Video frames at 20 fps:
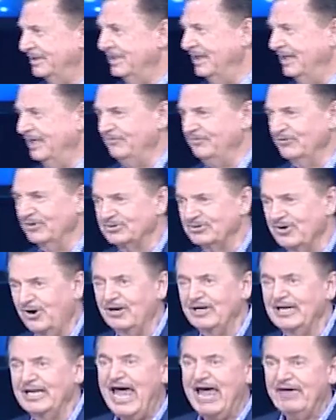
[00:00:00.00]
And if you
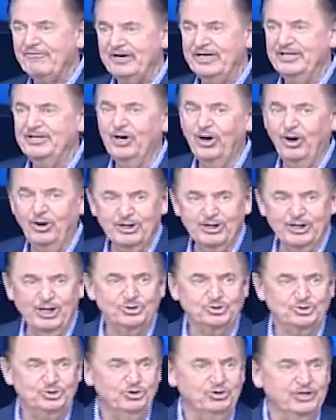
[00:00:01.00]
start laughing in the Holy
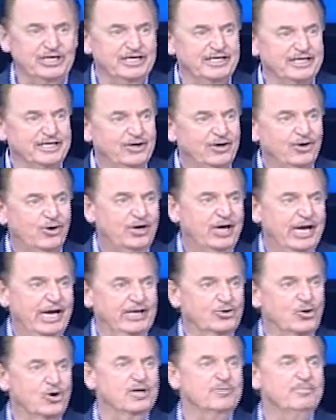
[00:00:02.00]
Ghost, you'll get
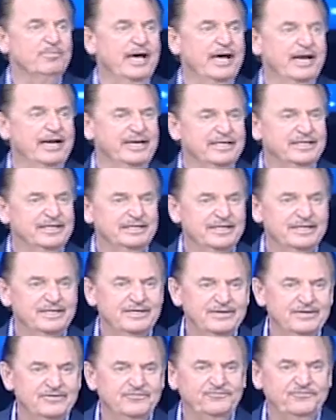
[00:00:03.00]
an automatic
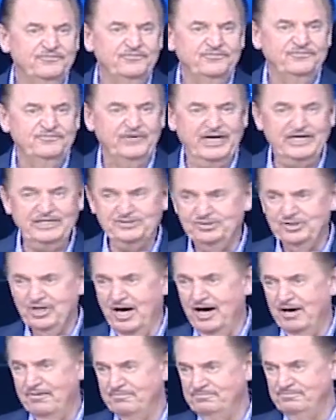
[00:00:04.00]
face
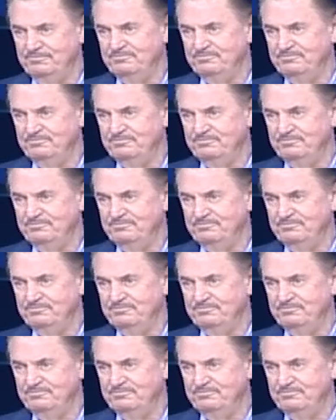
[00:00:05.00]
job.